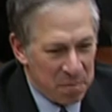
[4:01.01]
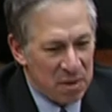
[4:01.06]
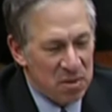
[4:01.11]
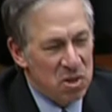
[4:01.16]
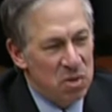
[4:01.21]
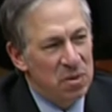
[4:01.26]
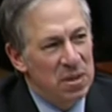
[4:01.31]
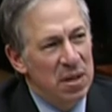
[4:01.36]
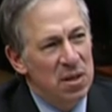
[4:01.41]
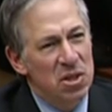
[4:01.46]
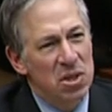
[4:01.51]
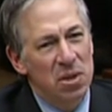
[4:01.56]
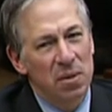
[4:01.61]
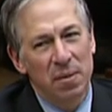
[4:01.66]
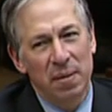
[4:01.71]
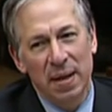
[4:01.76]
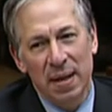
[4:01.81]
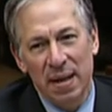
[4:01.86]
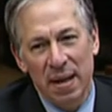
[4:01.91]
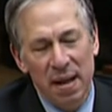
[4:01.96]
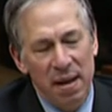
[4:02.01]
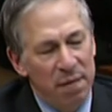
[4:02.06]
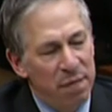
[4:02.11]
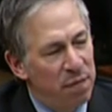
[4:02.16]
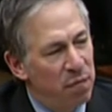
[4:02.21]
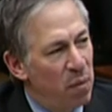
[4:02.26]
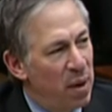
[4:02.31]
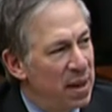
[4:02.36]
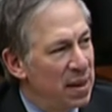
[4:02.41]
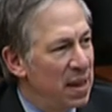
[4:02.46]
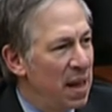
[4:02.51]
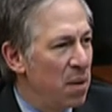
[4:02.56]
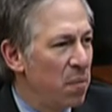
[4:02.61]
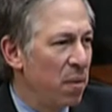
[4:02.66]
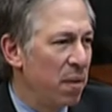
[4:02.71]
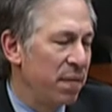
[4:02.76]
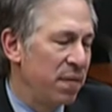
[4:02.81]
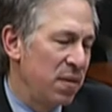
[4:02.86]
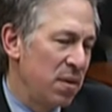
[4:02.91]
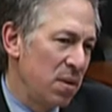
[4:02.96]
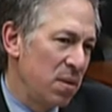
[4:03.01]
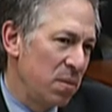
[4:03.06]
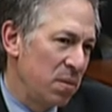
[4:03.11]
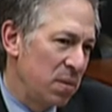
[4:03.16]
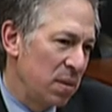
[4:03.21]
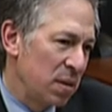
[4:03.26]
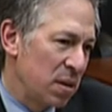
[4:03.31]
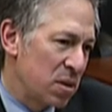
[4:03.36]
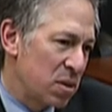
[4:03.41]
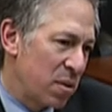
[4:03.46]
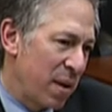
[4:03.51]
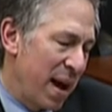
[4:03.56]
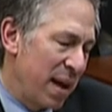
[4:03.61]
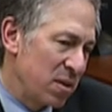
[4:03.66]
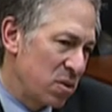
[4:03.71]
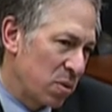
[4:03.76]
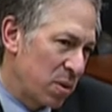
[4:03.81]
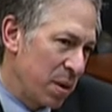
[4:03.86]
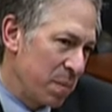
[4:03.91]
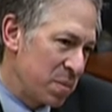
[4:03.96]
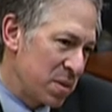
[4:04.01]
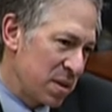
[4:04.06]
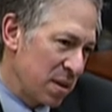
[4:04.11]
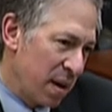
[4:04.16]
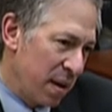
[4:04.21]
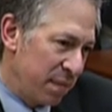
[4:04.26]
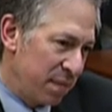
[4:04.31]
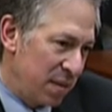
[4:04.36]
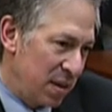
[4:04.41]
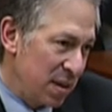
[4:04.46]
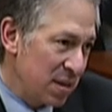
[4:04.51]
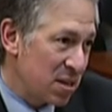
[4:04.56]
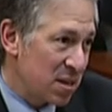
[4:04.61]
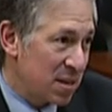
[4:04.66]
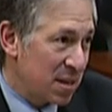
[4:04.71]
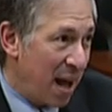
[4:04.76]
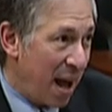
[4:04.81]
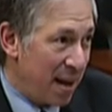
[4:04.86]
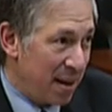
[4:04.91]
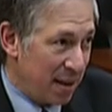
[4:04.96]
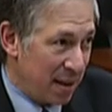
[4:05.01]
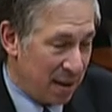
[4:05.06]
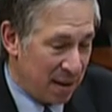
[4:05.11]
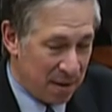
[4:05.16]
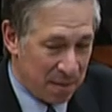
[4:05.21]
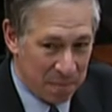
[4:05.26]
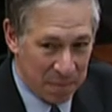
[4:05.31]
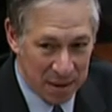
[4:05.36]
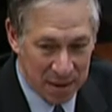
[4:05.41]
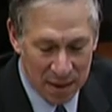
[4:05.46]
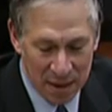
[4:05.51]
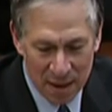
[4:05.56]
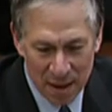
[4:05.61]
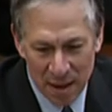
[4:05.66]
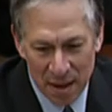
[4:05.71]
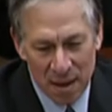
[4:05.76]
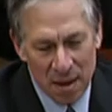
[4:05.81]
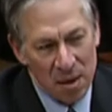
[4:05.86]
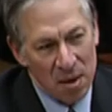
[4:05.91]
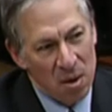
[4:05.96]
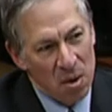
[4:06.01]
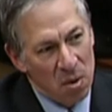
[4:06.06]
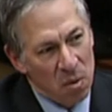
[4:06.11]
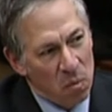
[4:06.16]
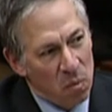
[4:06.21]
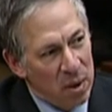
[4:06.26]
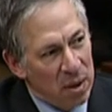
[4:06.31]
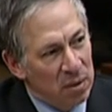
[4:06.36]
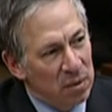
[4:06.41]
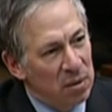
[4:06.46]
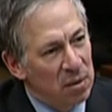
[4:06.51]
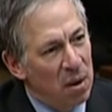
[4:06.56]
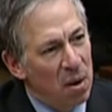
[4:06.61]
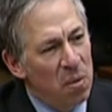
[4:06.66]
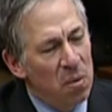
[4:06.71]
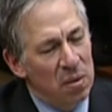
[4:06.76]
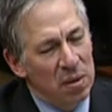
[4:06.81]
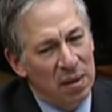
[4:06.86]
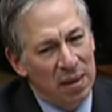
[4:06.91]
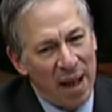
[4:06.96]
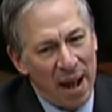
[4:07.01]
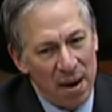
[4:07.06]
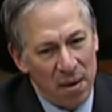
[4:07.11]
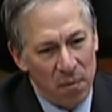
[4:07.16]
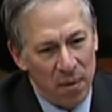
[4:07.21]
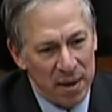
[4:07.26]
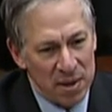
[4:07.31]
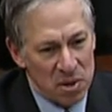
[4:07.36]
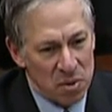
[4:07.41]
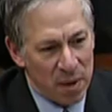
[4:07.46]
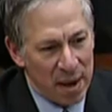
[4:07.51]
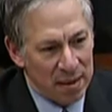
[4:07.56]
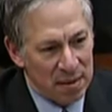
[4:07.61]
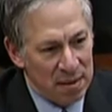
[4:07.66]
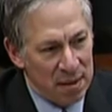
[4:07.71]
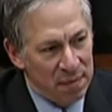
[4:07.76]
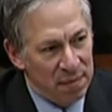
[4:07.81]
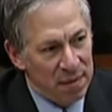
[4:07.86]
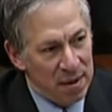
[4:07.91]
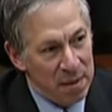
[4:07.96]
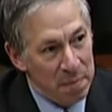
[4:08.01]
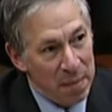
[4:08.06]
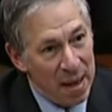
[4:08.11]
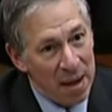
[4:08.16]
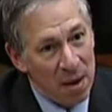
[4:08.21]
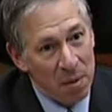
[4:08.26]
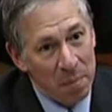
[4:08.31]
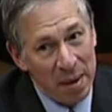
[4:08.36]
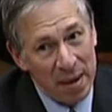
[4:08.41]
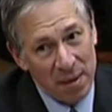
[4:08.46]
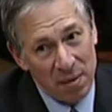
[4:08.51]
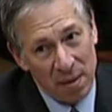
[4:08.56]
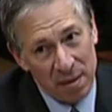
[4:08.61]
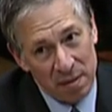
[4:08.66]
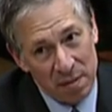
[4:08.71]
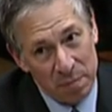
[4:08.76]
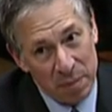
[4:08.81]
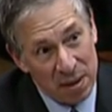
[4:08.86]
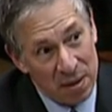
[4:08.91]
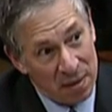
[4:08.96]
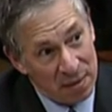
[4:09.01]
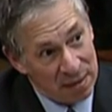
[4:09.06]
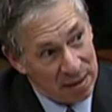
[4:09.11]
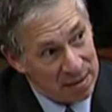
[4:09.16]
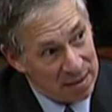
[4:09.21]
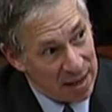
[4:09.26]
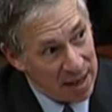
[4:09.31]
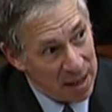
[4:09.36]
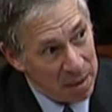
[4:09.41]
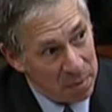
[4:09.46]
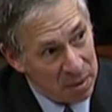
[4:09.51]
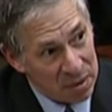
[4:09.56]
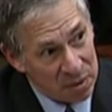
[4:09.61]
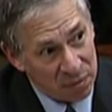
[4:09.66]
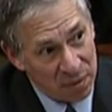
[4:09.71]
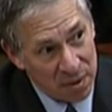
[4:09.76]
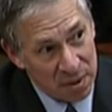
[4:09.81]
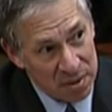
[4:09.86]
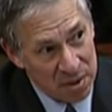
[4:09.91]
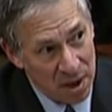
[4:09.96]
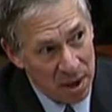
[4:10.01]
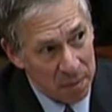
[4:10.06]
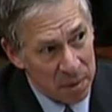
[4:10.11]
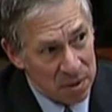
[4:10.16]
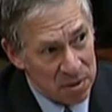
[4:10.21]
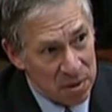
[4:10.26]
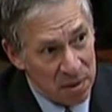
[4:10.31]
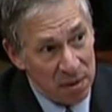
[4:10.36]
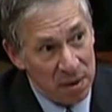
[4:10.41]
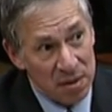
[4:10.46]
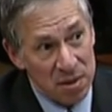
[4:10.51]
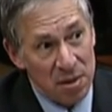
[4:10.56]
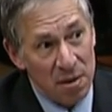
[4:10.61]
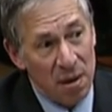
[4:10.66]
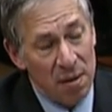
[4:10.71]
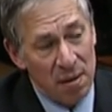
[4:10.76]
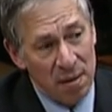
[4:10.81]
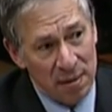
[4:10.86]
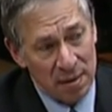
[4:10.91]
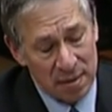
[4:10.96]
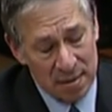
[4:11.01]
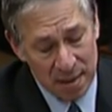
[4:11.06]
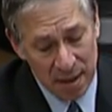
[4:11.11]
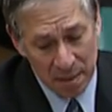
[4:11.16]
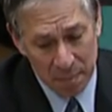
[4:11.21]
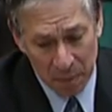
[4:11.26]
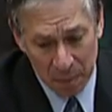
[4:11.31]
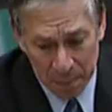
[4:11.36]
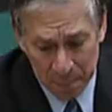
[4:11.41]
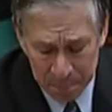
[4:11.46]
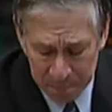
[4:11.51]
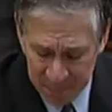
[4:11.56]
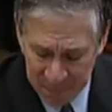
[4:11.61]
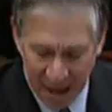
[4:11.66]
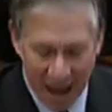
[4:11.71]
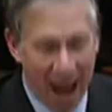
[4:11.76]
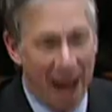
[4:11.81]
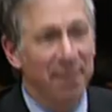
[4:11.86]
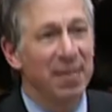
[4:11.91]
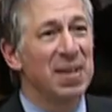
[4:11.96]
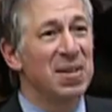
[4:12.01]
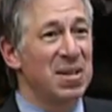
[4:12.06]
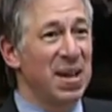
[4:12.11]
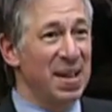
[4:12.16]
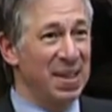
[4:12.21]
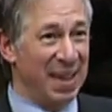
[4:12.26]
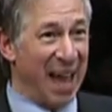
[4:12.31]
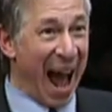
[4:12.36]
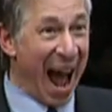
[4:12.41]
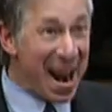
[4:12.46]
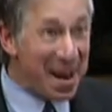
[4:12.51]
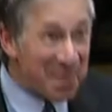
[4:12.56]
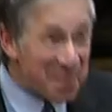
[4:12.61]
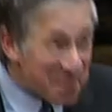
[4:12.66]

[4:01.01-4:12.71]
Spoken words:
judiciary, if when they review the transcripts of this standing committee, will note that retroactivity may or may not have been on the table. As far as I'm concerned, it's not on the table. Having said that,